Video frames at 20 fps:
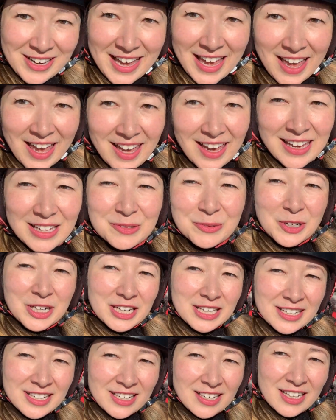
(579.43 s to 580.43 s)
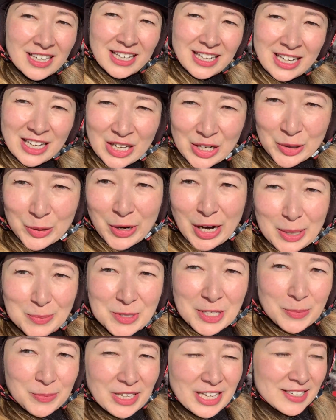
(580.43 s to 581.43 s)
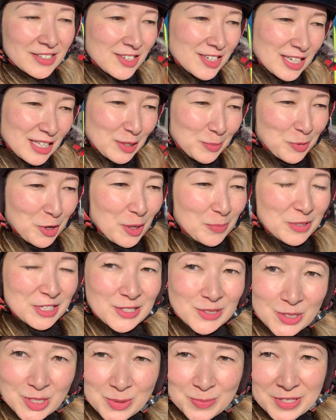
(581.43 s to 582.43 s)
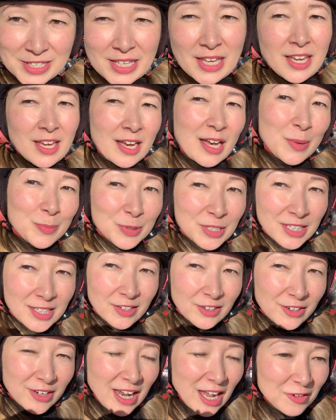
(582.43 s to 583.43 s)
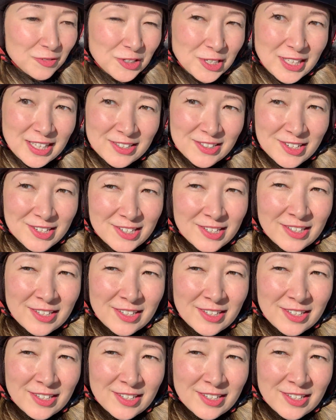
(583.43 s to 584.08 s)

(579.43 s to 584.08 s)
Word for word: and we're gonna grab some lunch and then probably do some skiing up here after lunch.